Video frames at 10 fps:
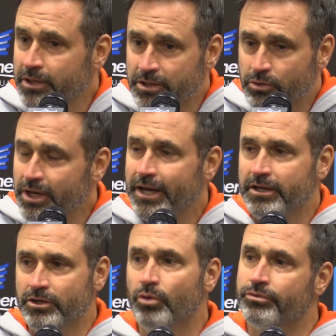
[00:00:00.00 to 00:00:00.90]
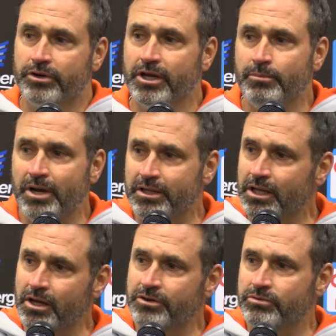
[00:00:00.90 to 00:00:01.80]
and you don't forget about
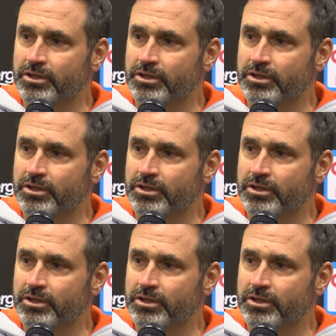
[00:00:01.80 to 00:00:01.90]
that loss.